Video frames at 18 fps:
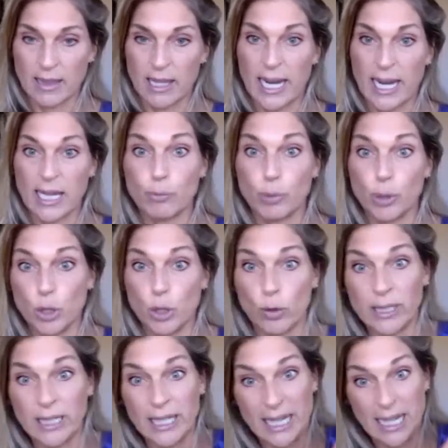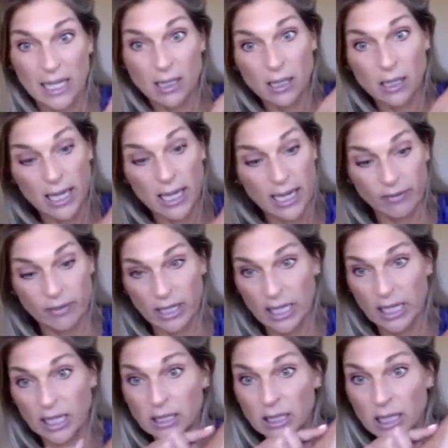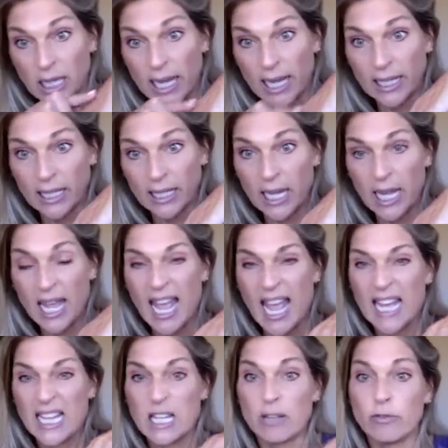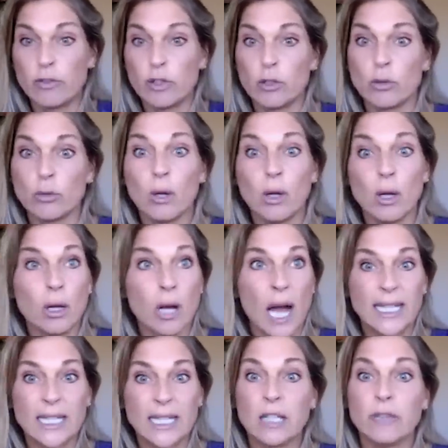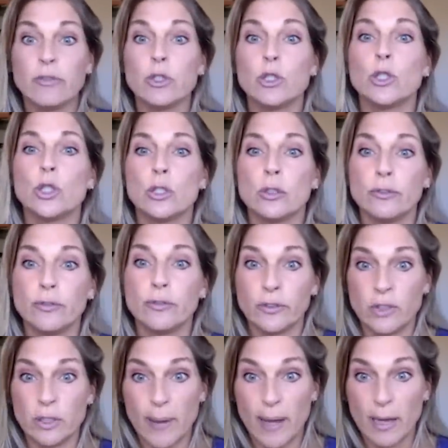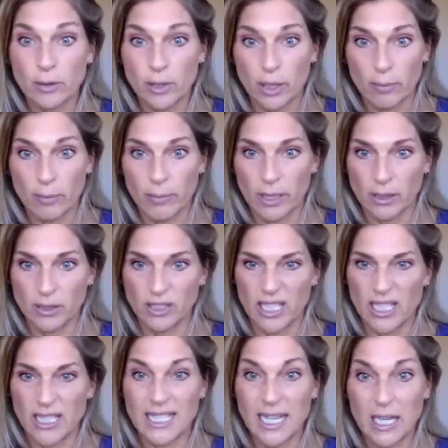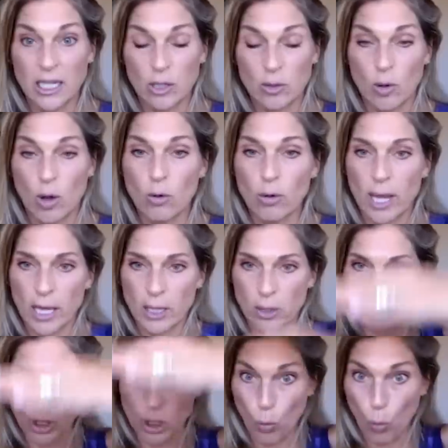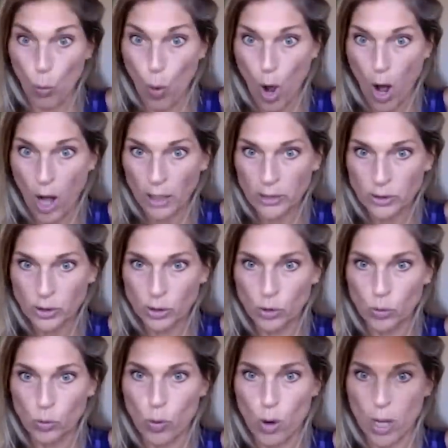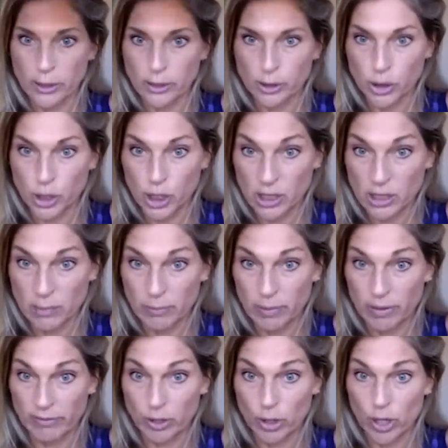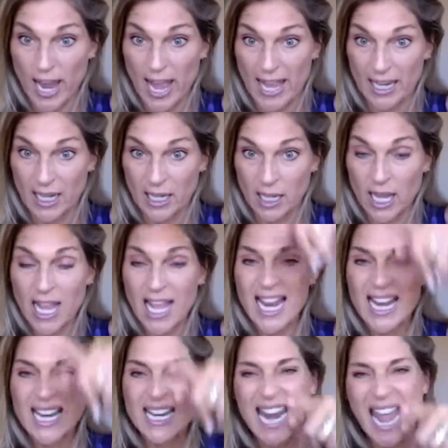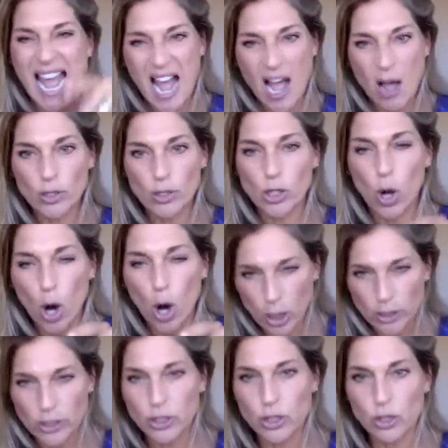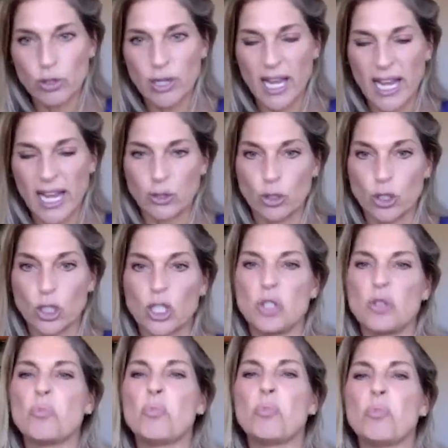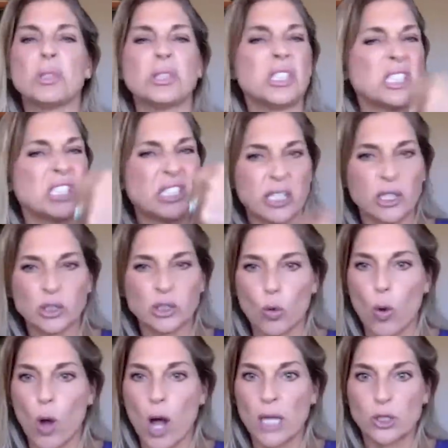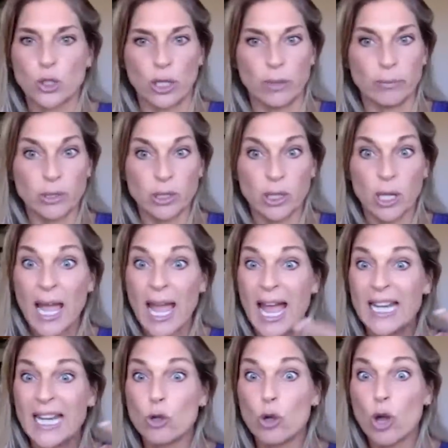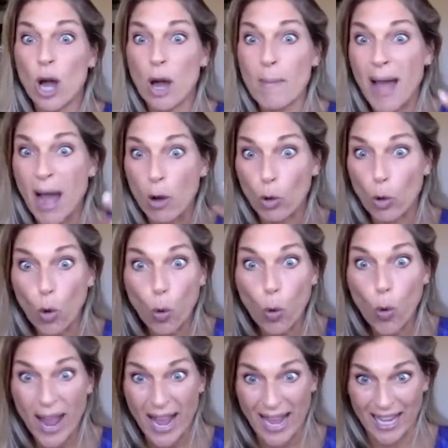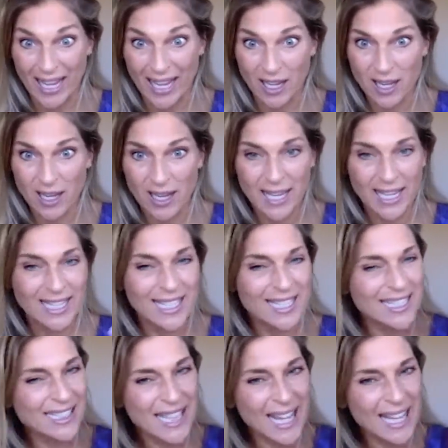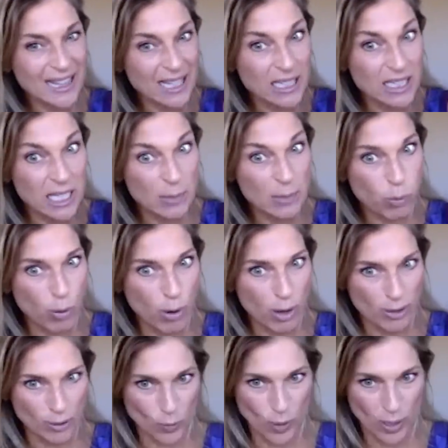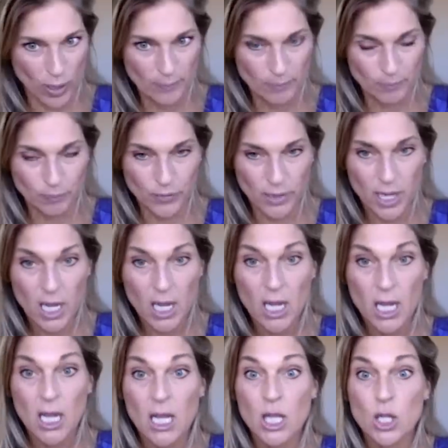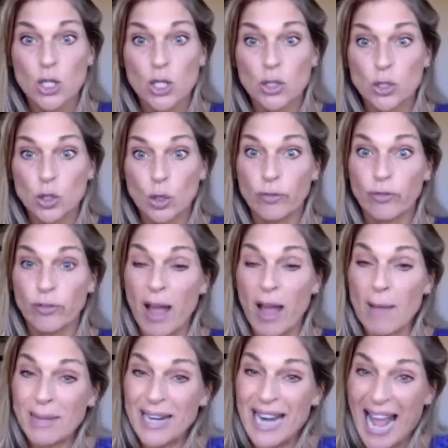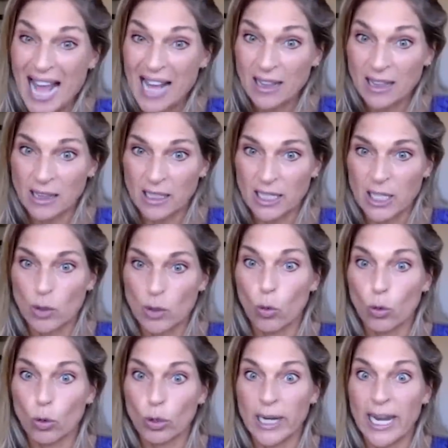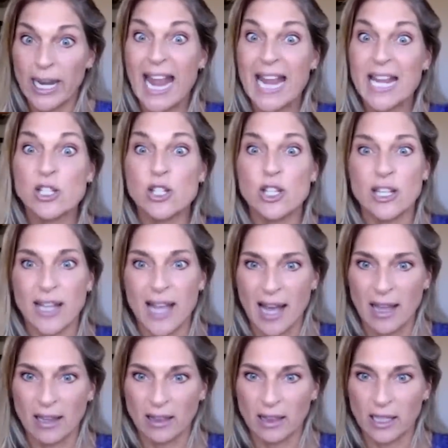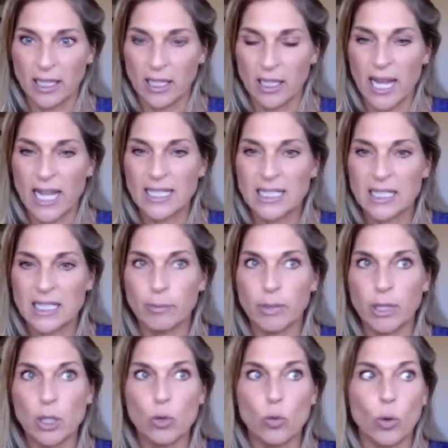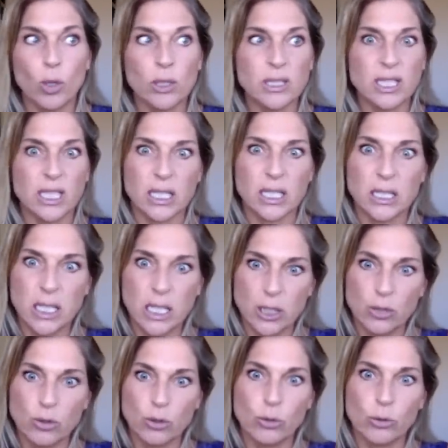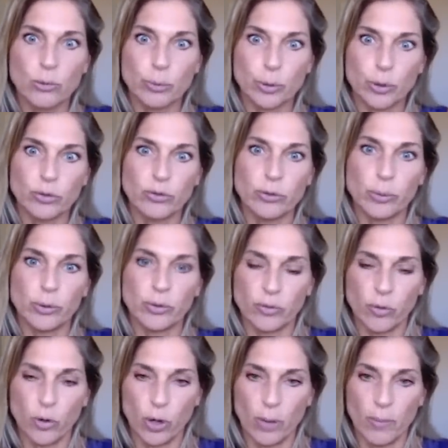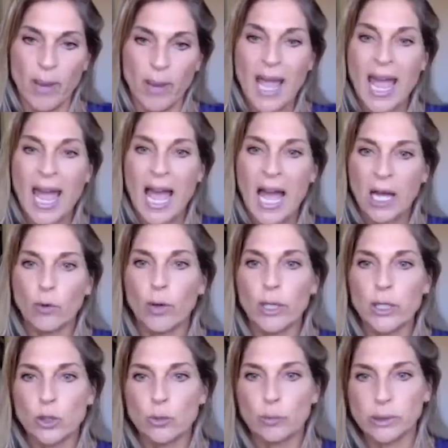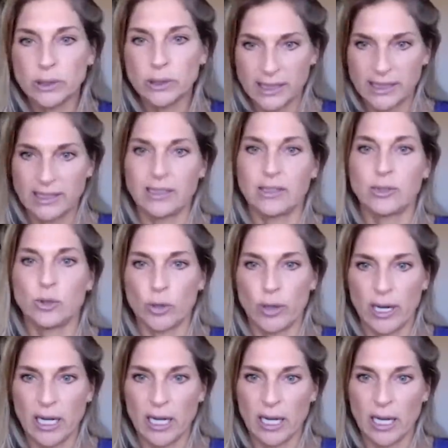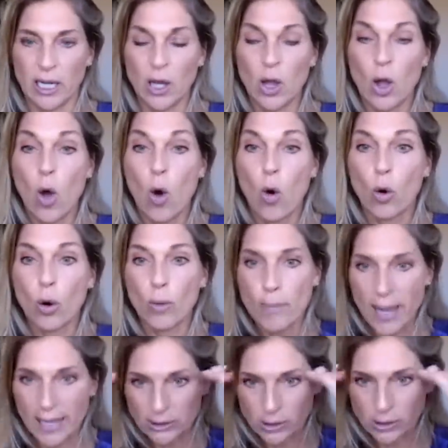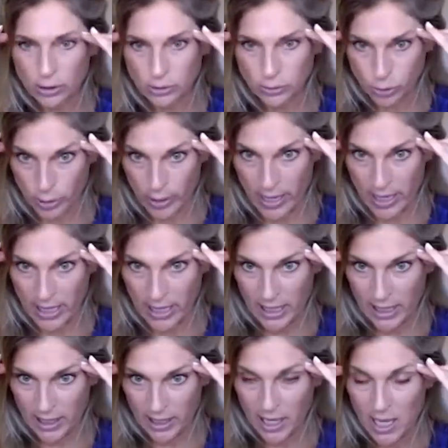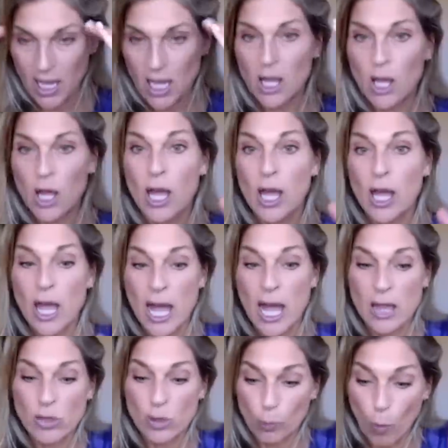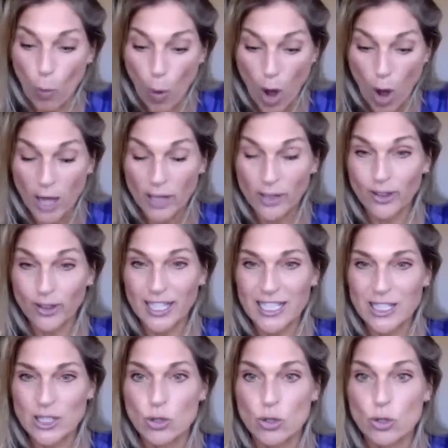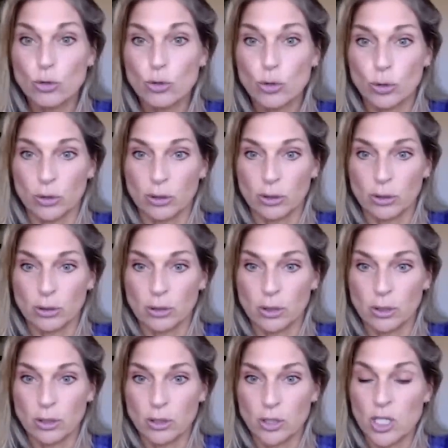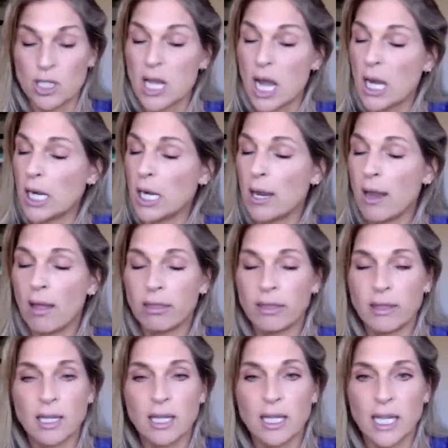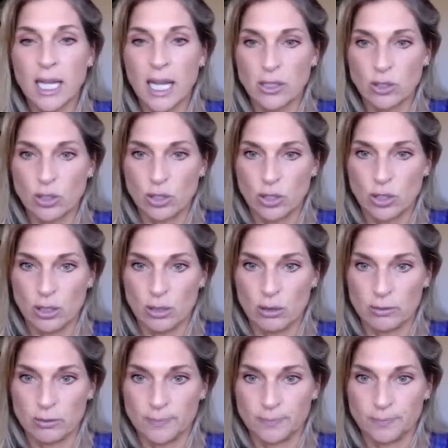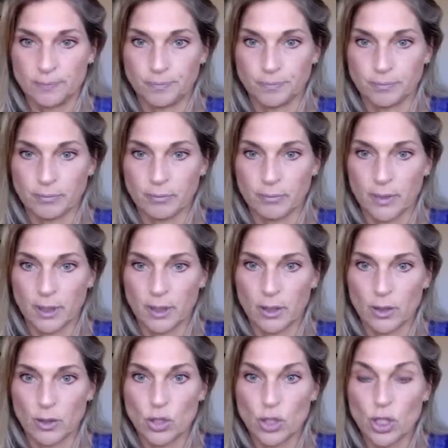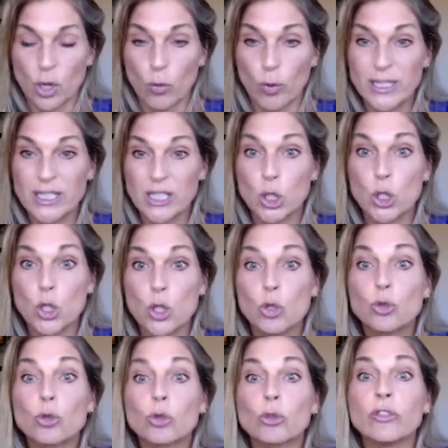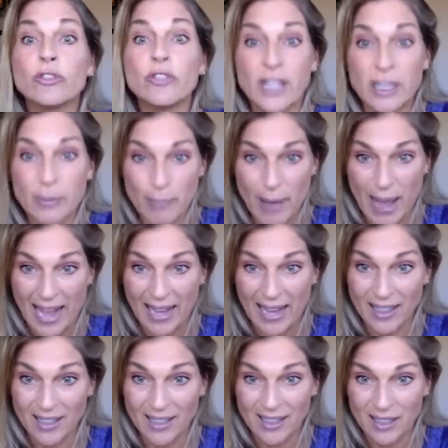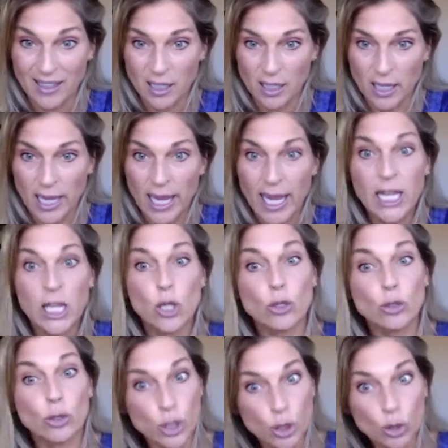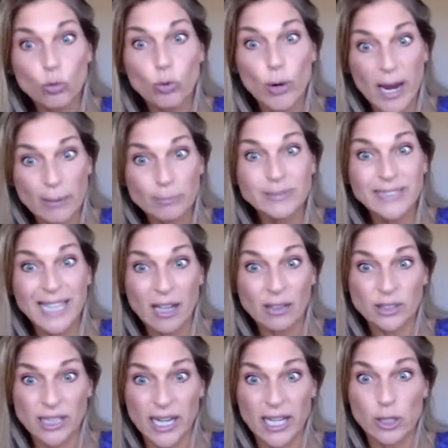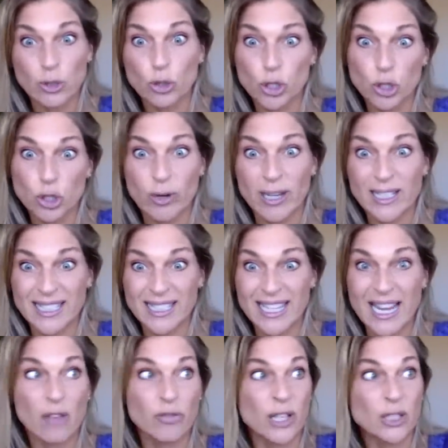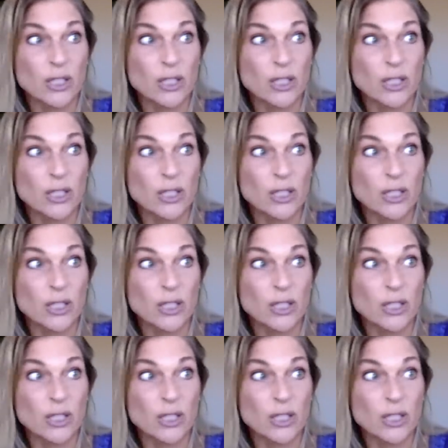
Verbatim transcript: Then I can put you on an incline. I have an incline and give you, I could give you two 50 pound dumbbells and say to you, okay, you're going to walk till the water's just above your head. Now, as hard as you can, you're going to do ballistic squat jumps and you come out quick. It isn't like the deep water one. Yeah. So if I'm an athlete or an aging athlete and somebody who wants to continue to improve and perform, how do I do ballistic training or yeah. mental training and the water is neutral. She's got nothing against you. So it's a neutral feedback. Yeah. Hey, you're you're ramped out today. You're stressing out.